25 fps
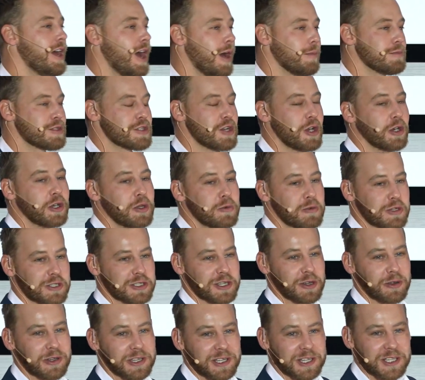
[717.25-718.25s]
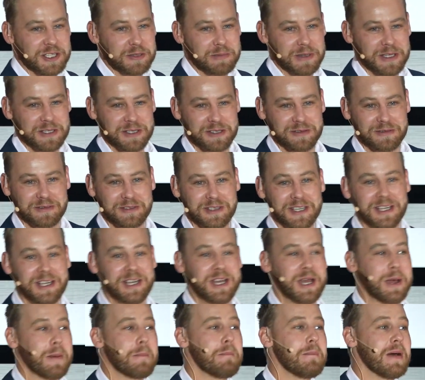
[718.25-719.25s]
I'm sorry we're so inexpensive,
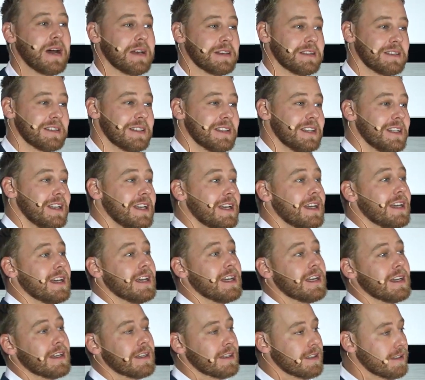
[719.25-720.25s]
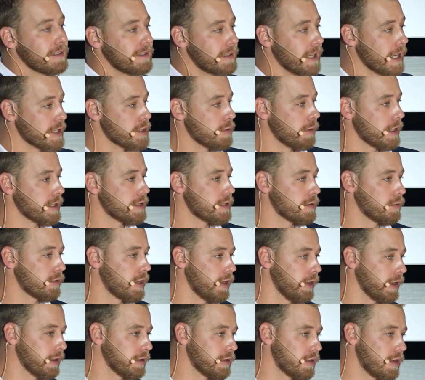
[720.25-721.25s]
but that's what it's
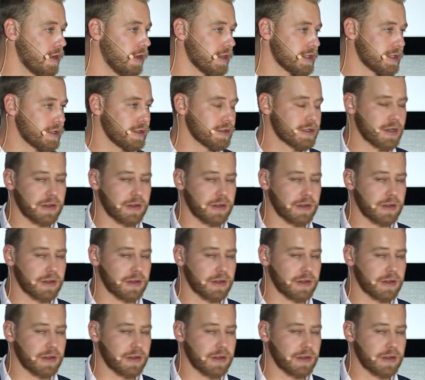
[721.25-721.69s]
going to cost you.